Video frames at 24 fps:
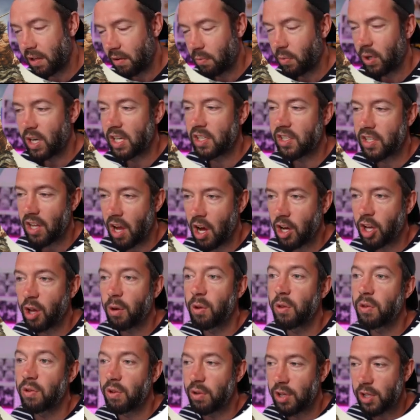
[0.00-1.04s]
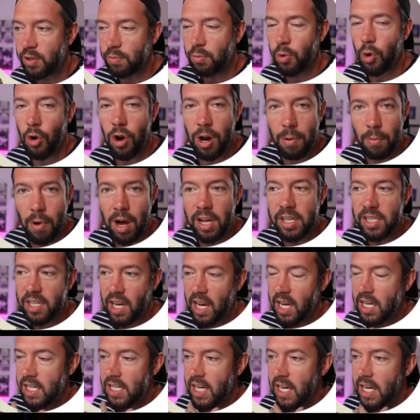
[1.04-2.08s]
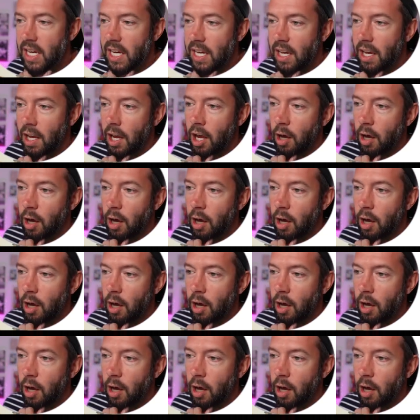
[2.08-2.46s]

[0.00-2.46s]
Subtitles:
when I start going through this more, it might change it.